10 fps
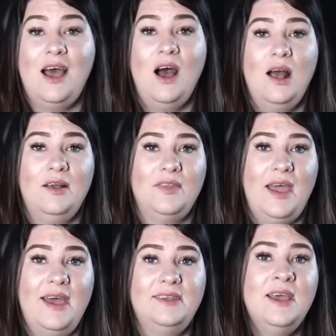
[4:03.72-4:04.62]
high on the
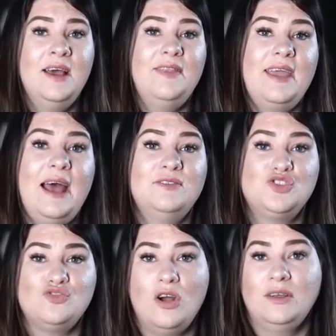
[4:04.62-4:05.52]
head. They have
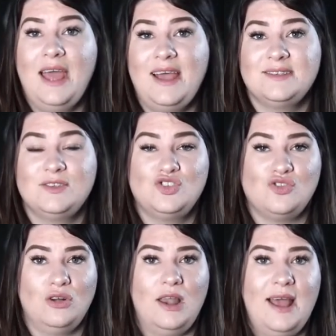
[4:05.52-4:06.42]
strong necks and
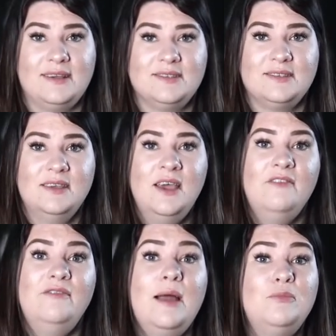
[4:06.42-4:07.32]
strong legs.
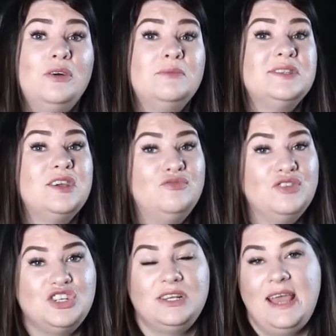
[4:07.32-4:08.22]
Weimaraners
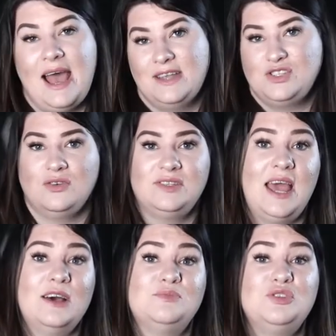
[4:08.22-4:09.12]
originally had docked
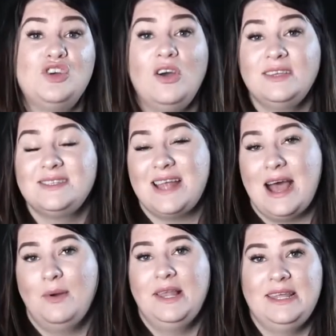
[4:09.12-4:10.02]
tails, but docking's
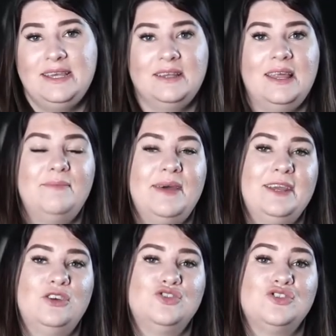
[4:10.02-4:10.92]
now illegal in many
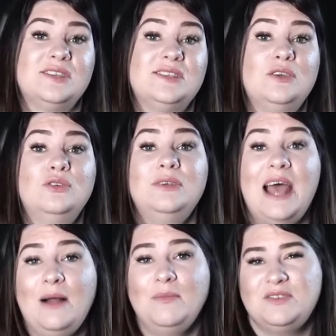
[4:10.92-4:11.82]
countries, so you'll
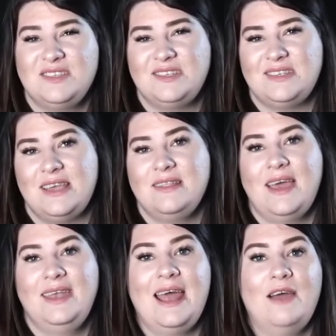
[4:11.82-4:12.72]
now mostly see
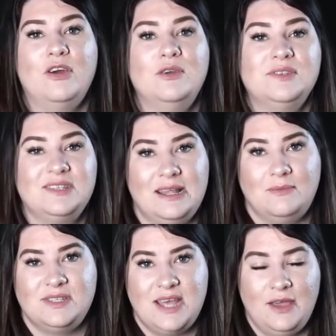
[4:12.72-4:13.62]
their narrow,
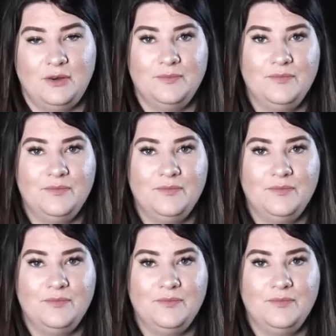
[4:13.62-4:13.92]
slim tail.